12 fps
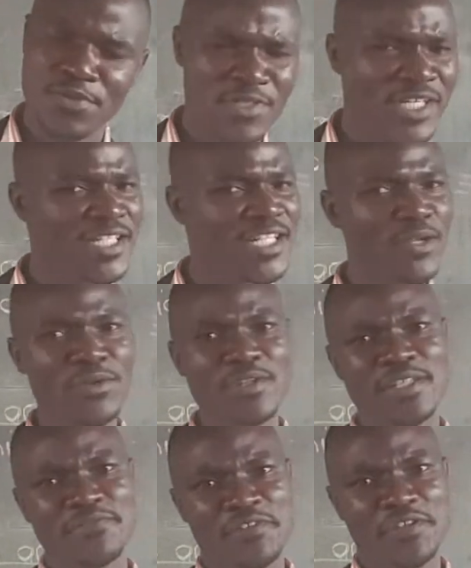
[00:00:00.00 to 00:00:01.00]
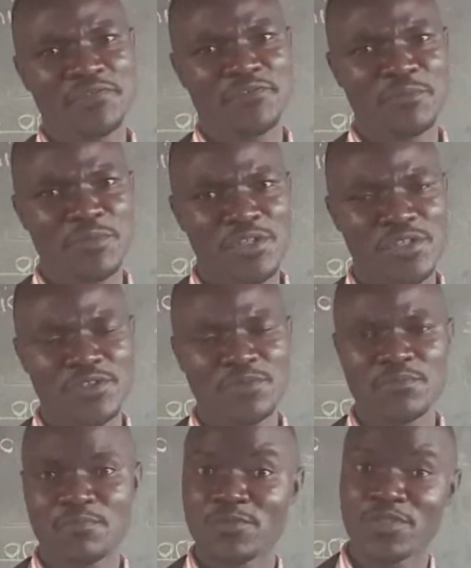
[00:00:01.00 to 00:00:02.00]
You can download the video from
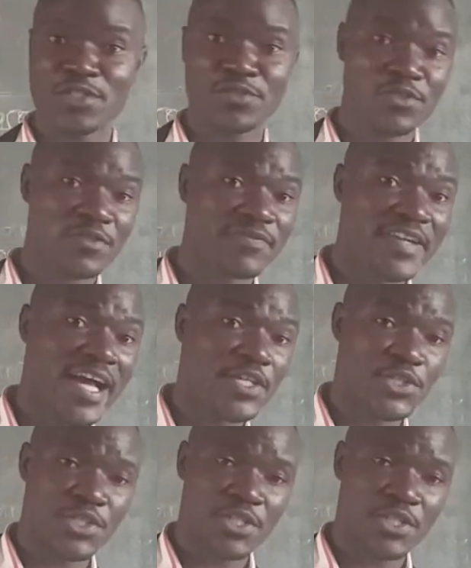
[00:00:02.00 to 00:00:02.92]
YouTube, put it on your flash,